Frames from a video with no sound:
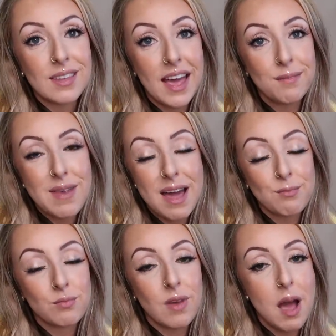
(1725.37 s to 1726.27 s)
I'm,
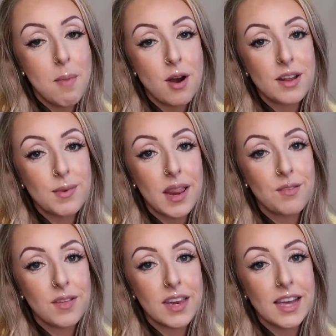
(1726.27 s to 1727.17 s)
I'm, I'm already ready
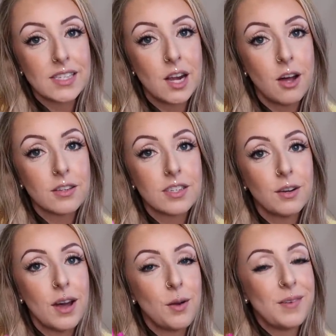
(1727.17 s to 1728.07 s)
for the next haul.
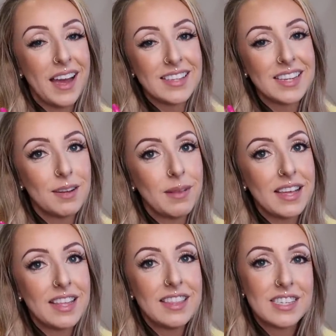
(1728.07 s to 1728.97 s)
So I hope you guys end up
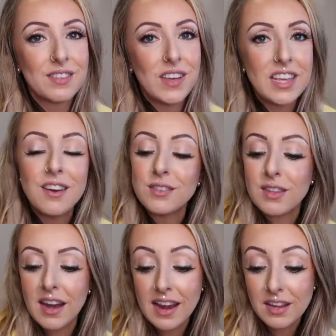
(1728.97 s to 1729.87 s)
liking this video
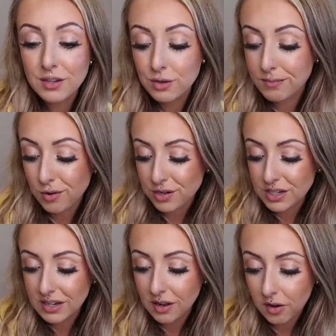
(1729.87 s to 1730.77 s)
so that I can do more
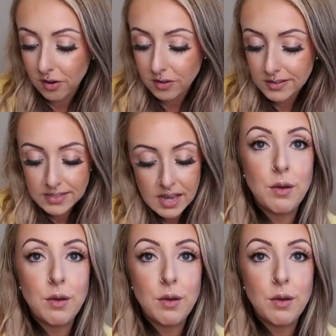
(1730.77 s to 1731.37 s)
Shein hauls.